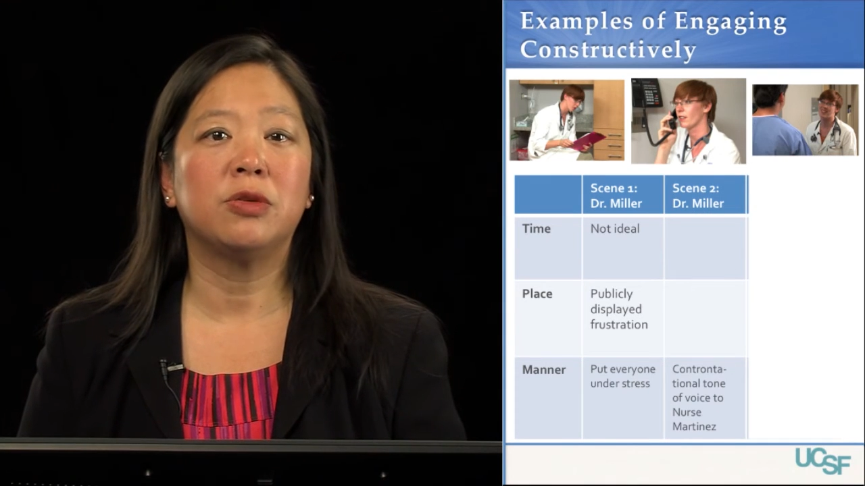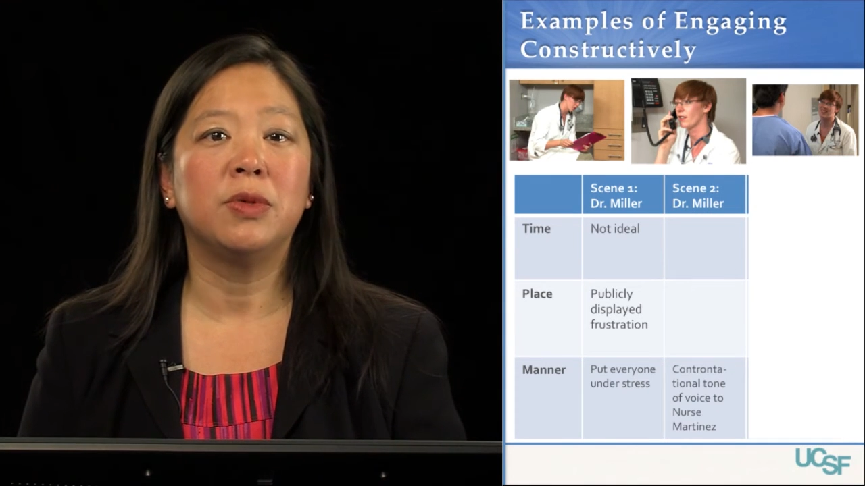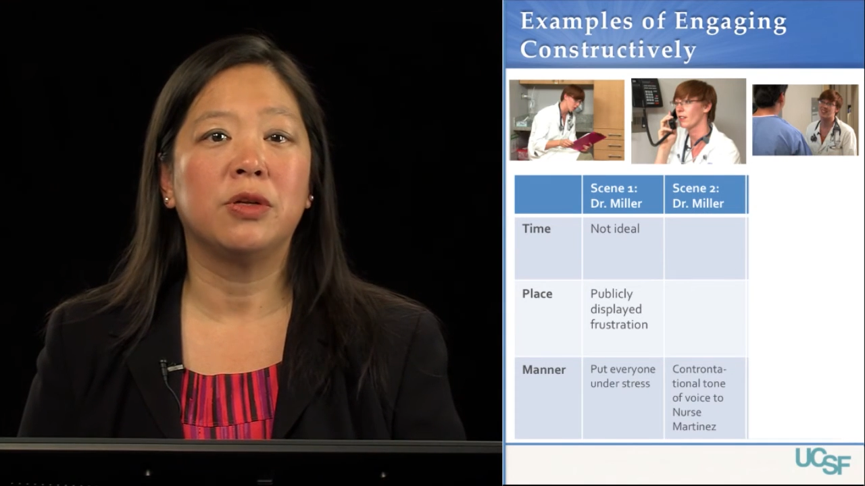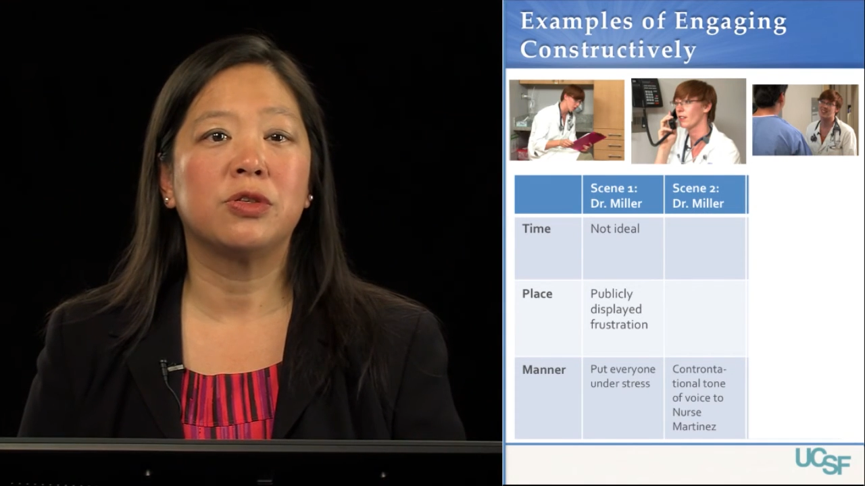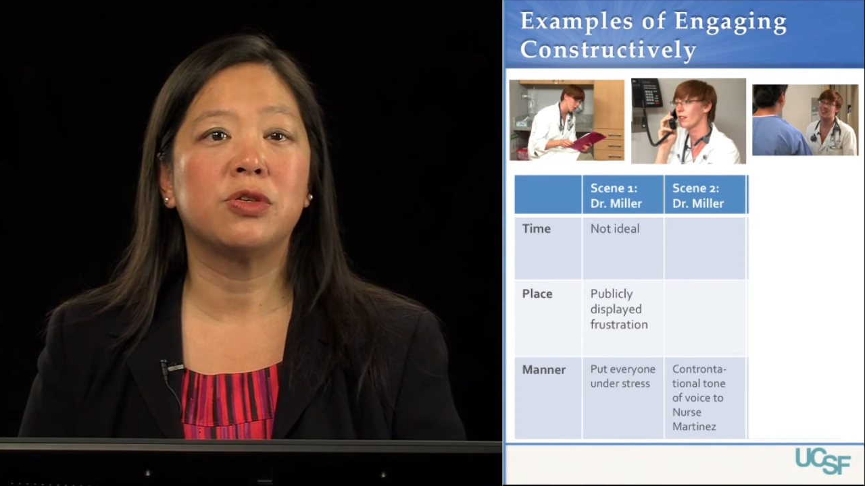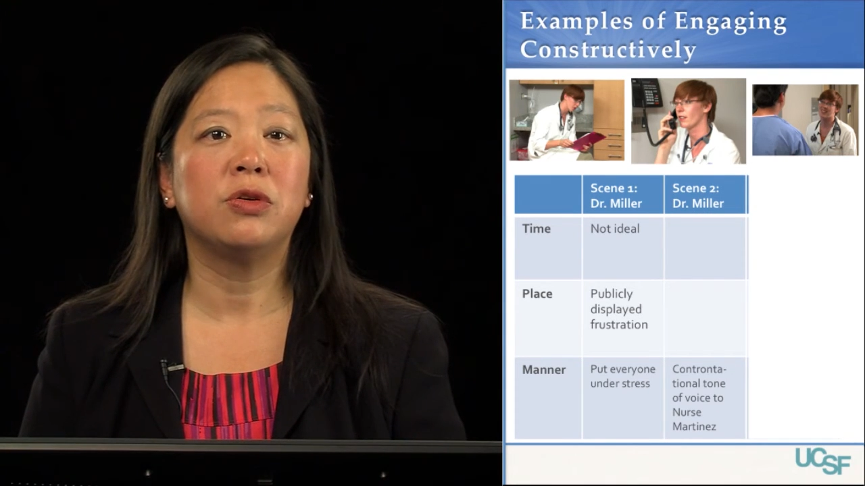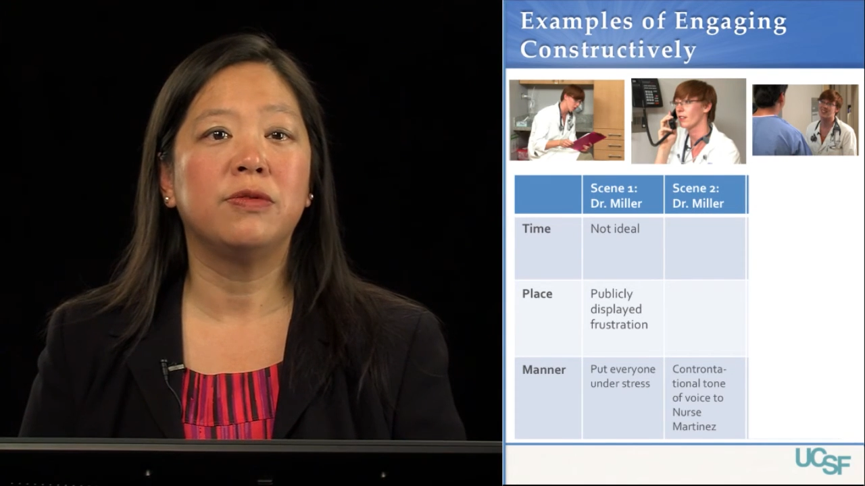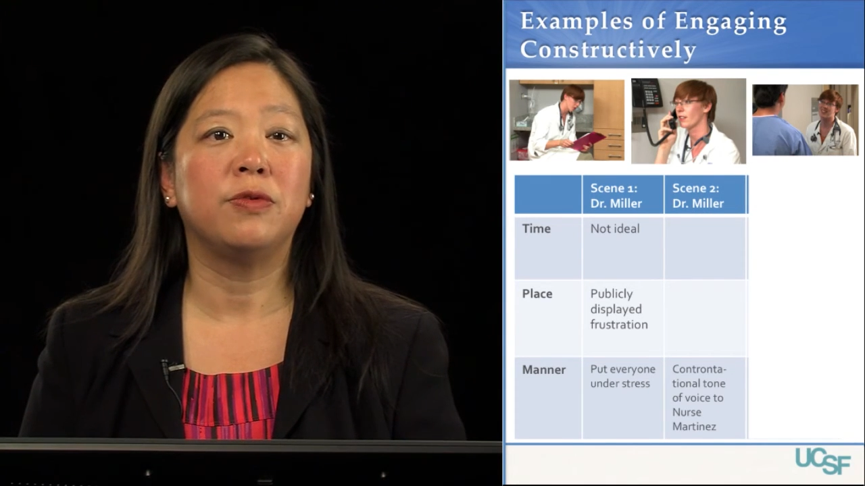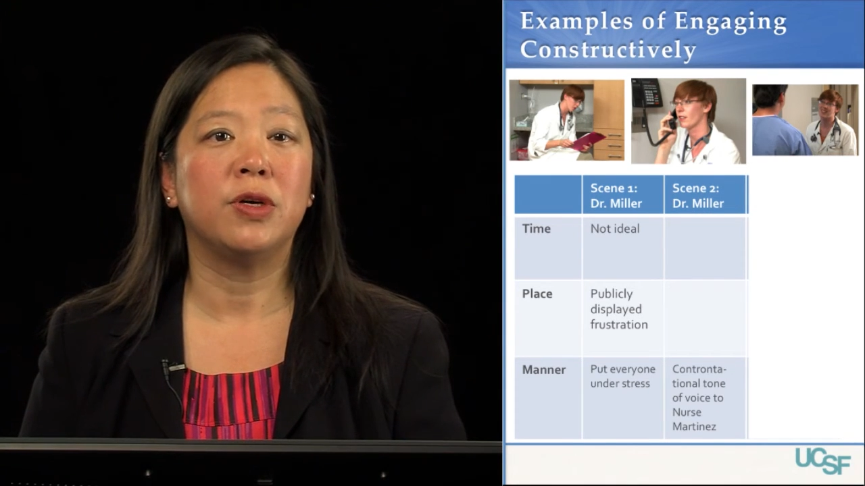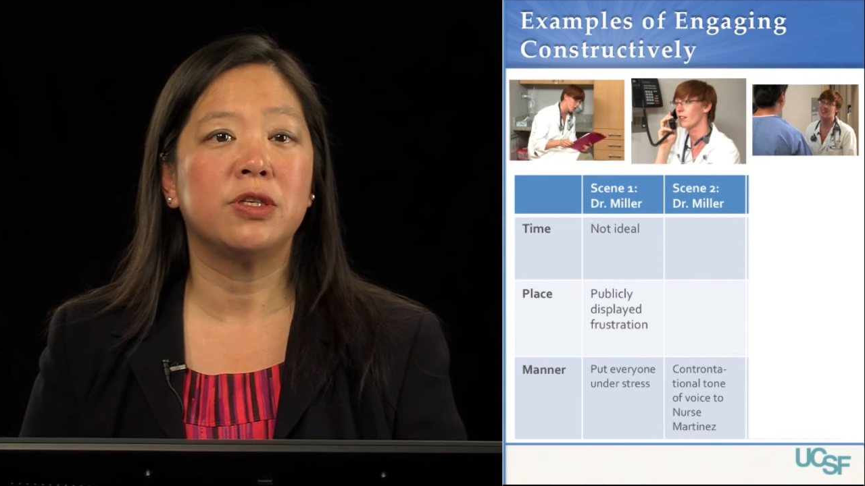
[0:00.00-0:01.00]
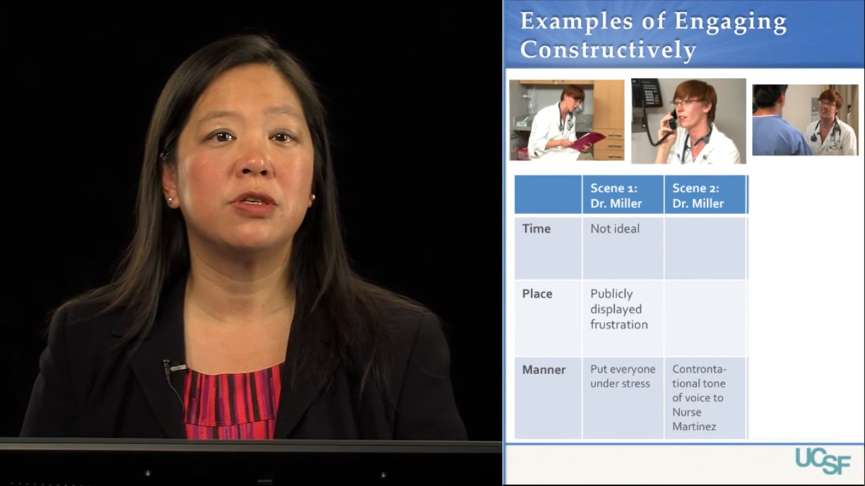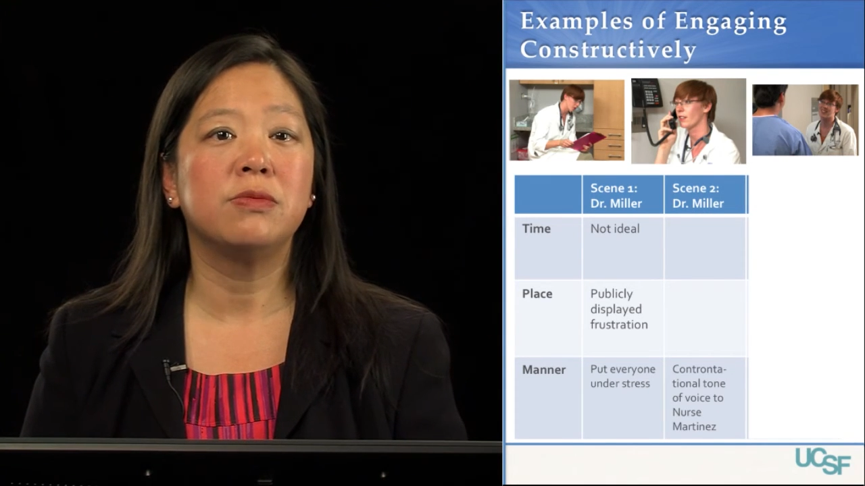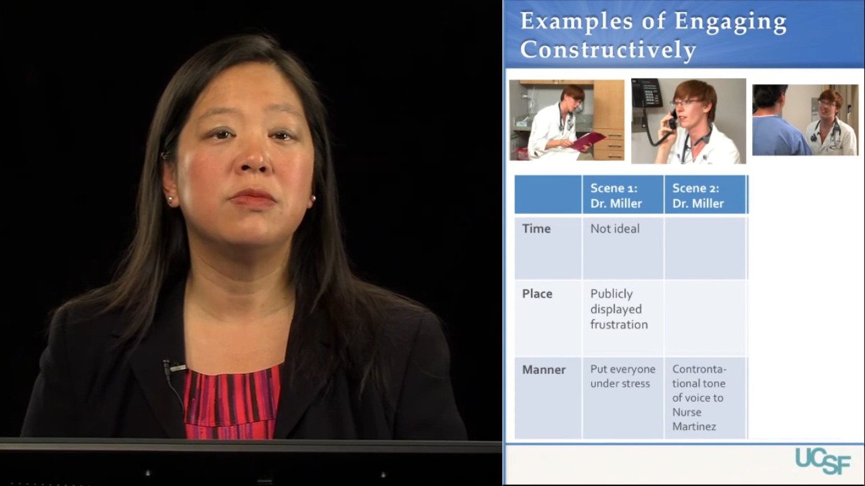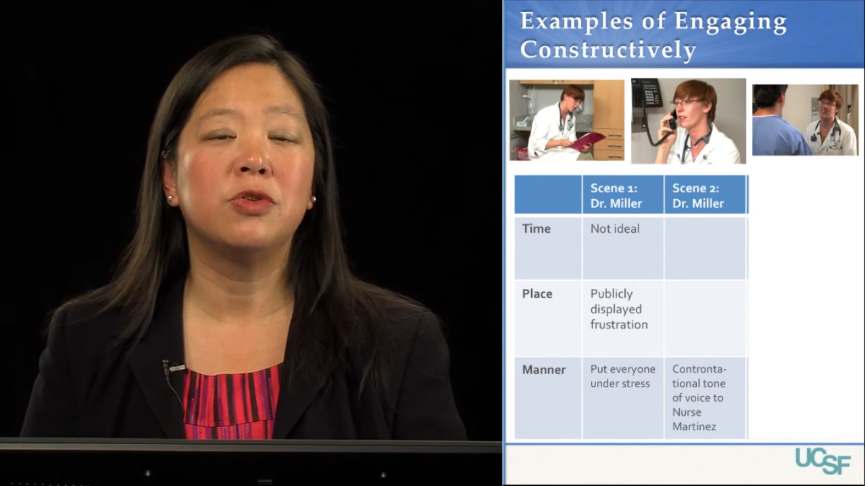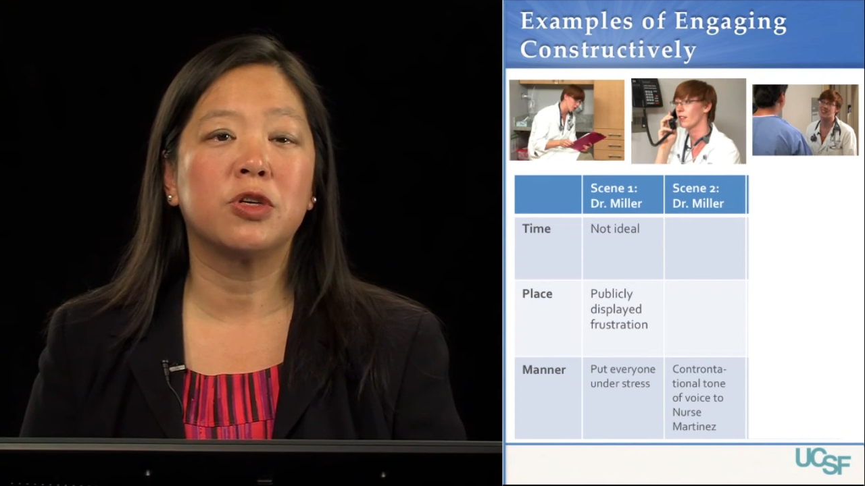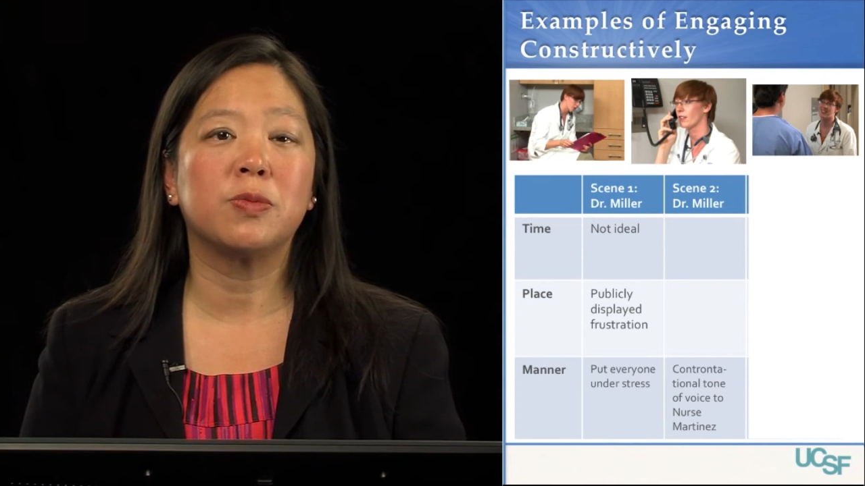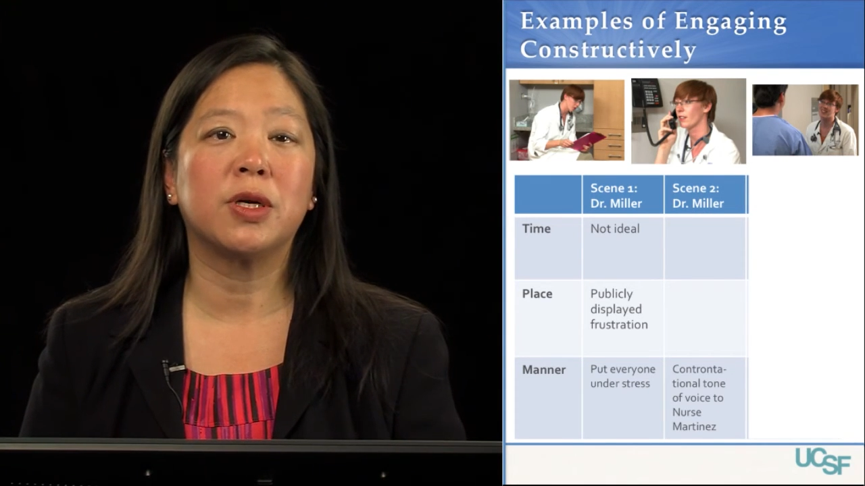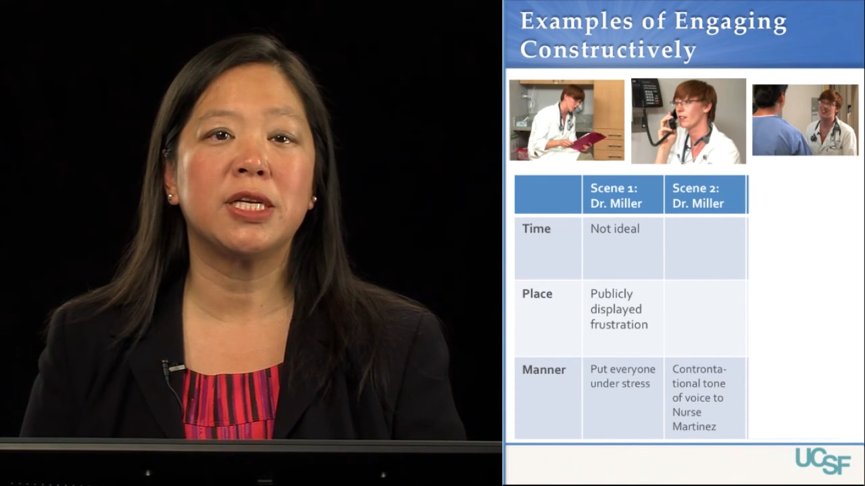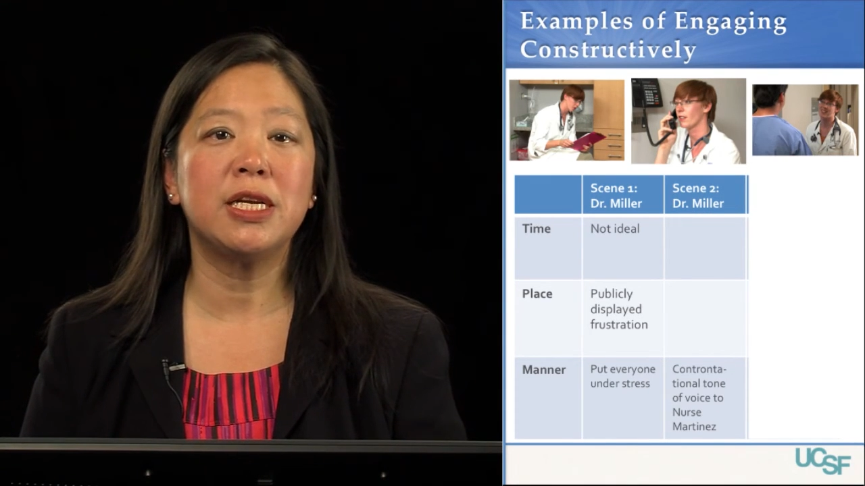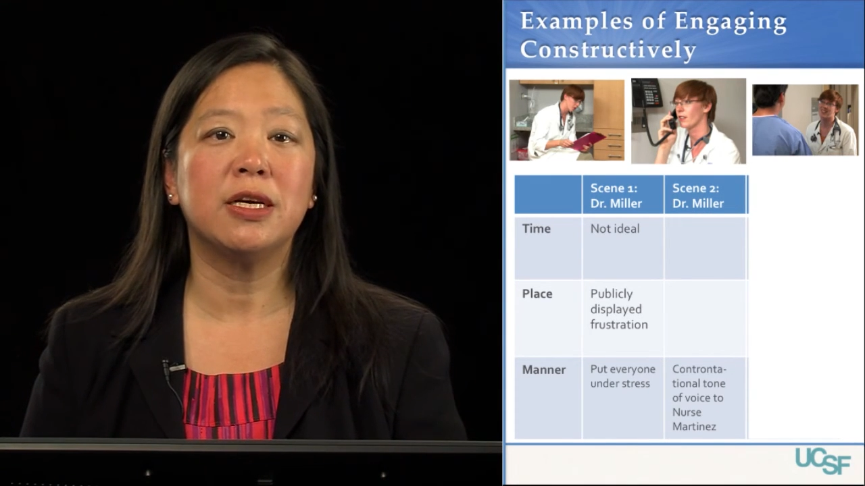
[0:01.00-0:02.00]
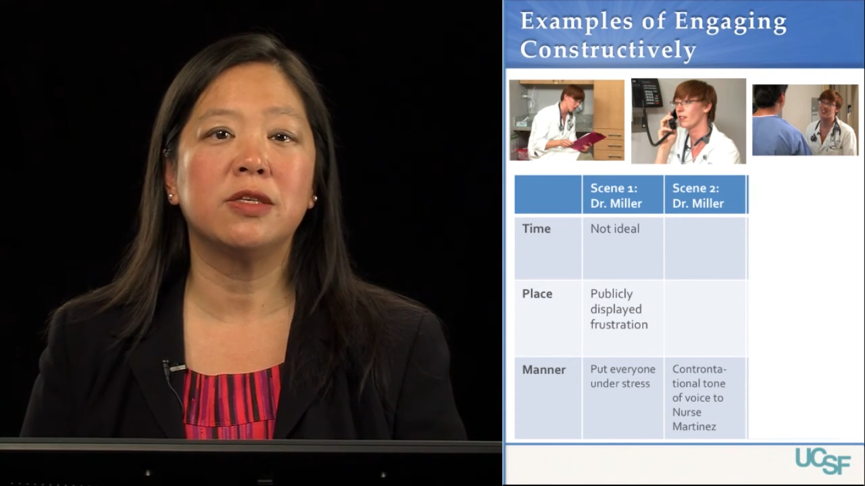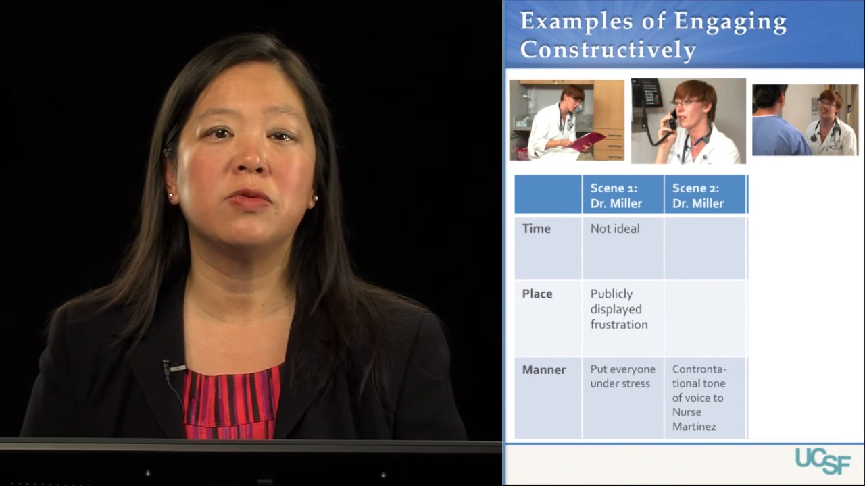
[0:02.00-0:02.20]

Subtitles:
Miller's tone of voice to Nurse Martinez